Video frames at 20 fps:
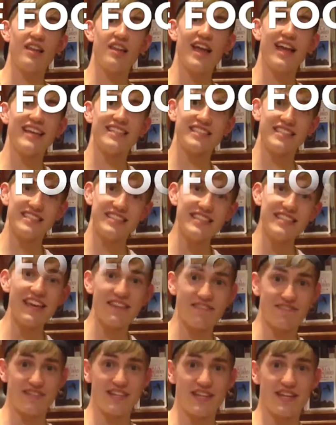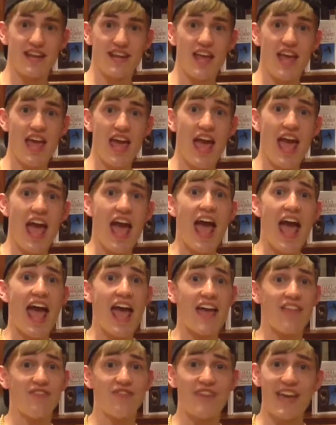has lifted
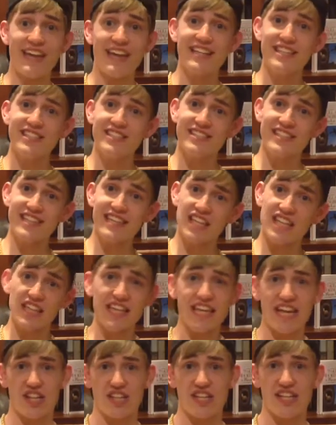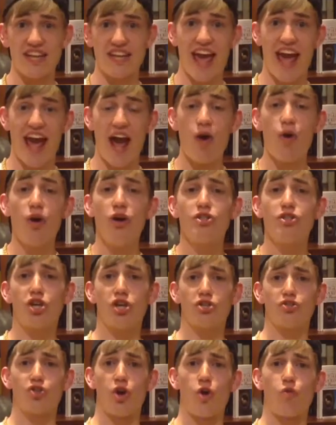and they can see clearly now
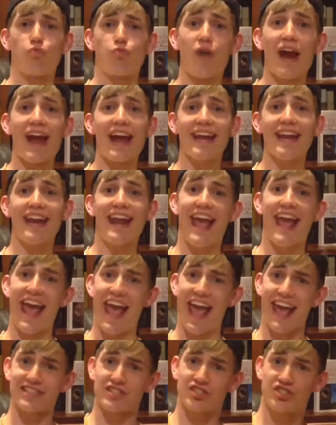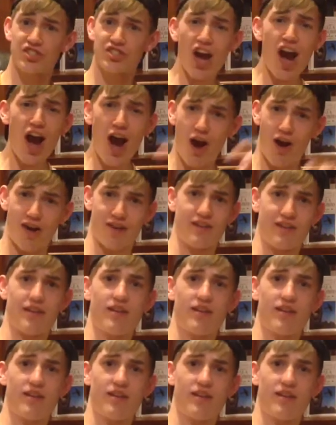because the rain has gone.